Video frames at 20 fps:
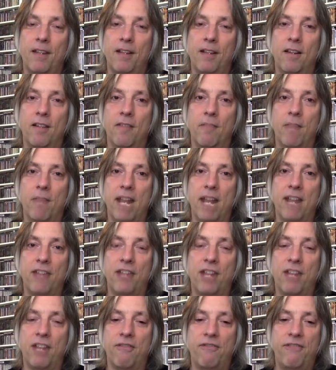of bands
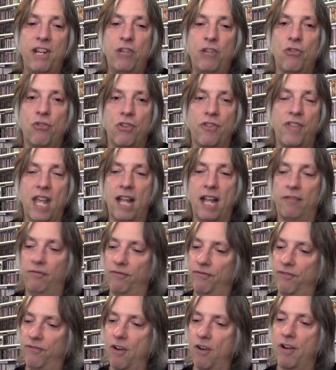that have featured that
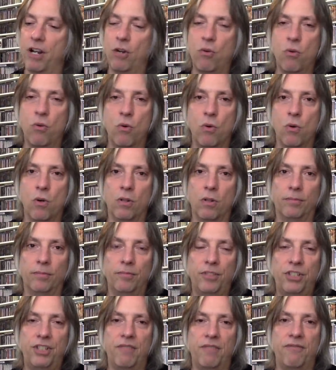very cool
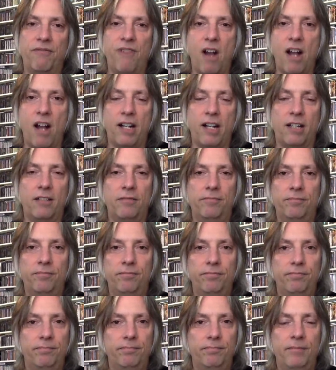symphonic
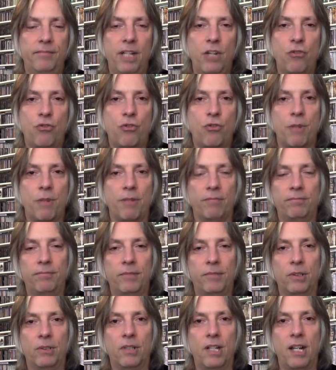instrument,
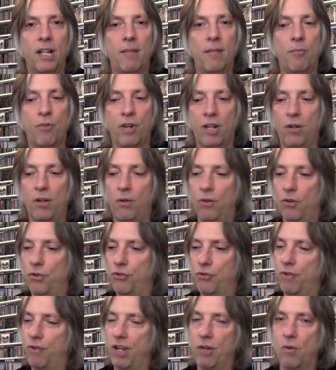okay, bringing all
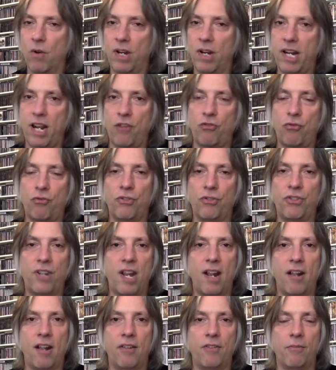those great orchestral
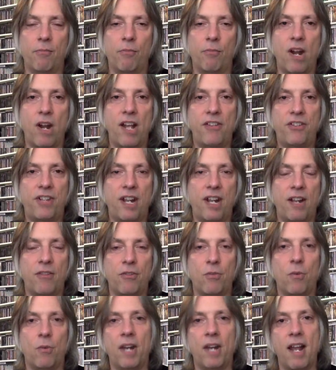sounds and brass sounds
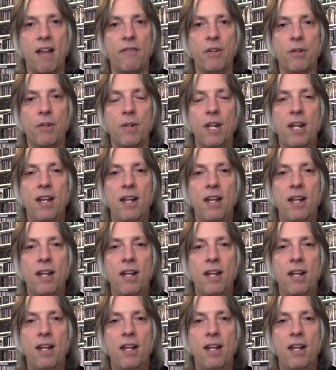and what have you.